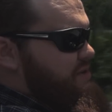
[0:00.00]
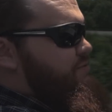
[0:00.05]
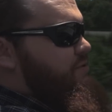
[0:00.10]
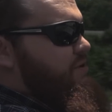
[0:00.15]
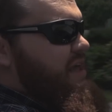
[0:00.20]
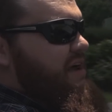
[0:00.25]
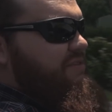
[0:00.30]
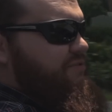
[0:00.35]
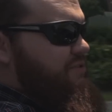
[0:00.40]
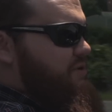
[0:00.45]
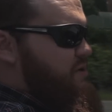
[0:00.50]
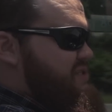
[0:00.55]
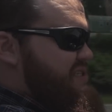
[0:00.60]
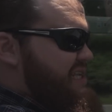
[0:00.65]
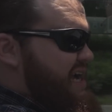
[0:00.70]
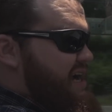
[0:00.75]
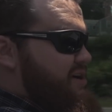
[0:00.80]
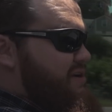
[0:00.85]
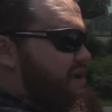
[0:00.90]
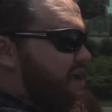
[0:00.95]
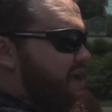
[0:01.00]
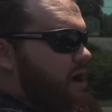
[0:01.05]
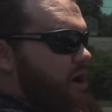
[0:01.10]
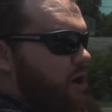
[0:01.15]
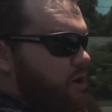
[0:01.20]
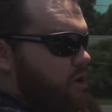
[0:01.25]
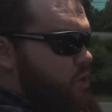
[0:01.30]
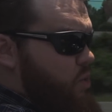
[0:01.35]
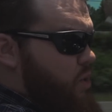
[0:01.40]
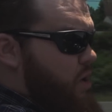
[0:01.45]
for that first Saturday
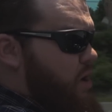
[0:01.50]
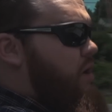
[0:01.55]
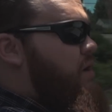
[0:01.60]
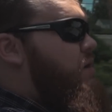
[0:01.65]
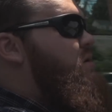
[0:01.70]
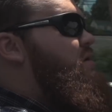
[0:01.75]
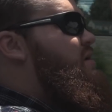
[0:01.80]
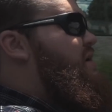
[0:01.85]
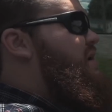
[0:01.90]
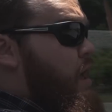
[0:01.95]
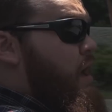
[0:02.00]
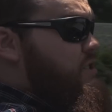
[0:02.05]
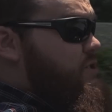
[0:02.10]
art crawl. A